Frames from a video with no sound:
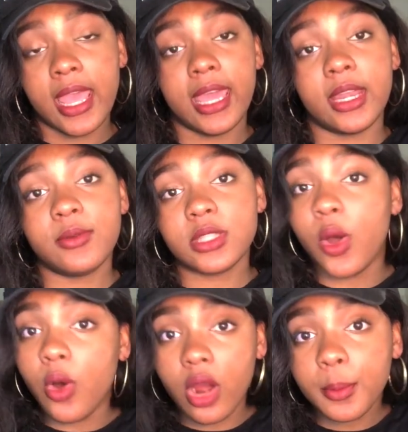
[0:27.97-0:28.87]
And it was a
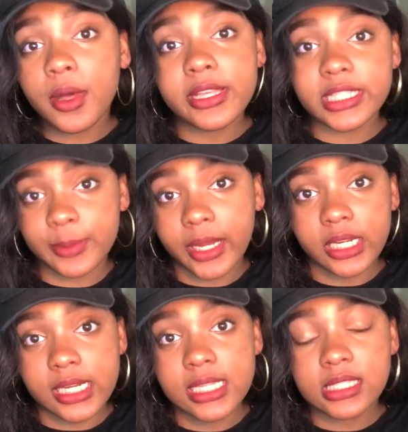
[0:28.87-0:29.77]
horrible
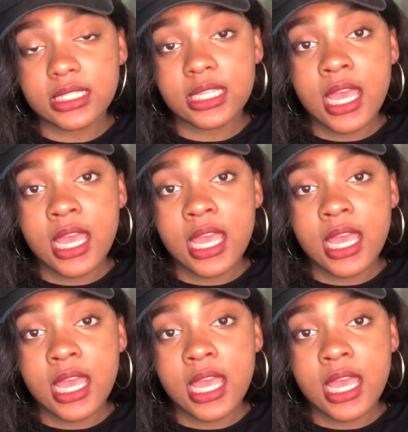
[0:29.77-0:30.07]
experience.